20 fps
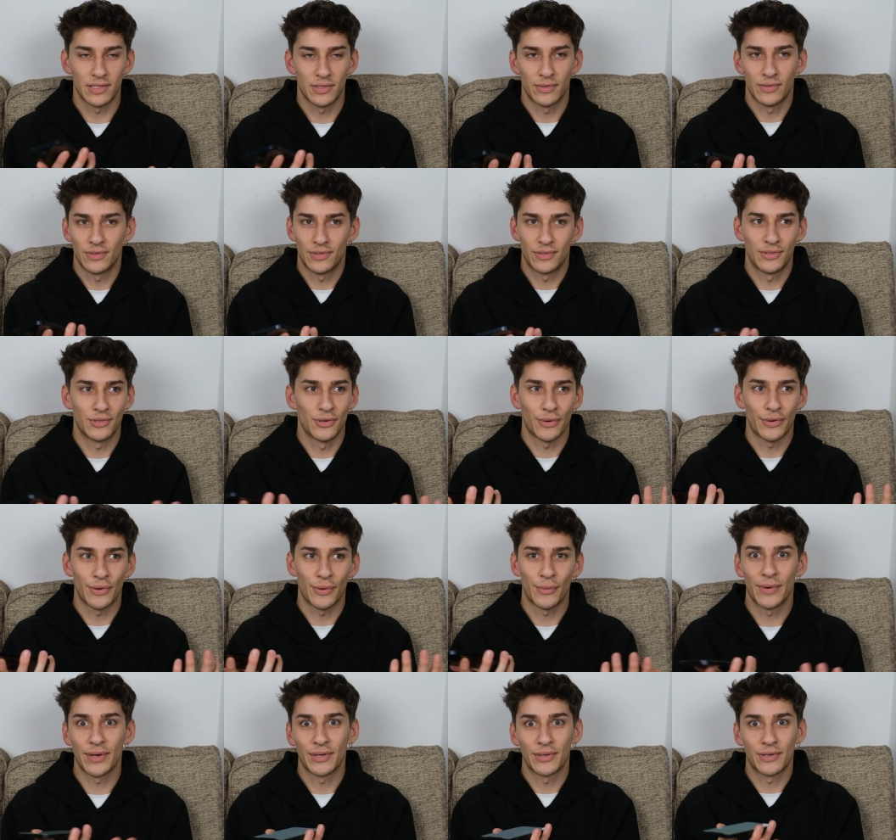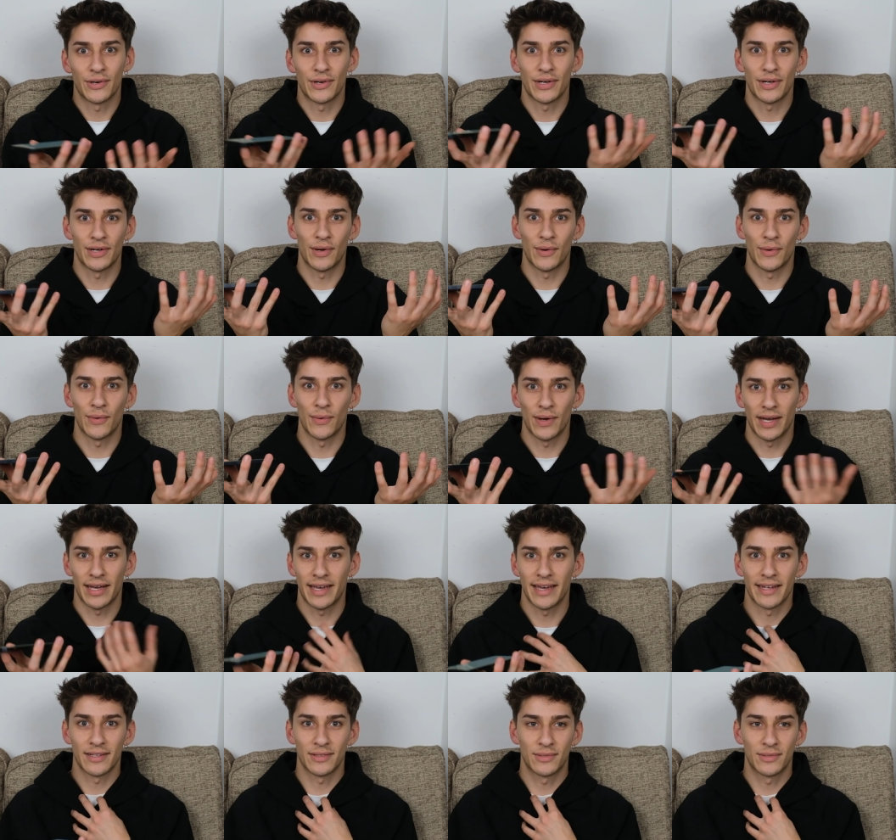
you don't know when you're gonna go again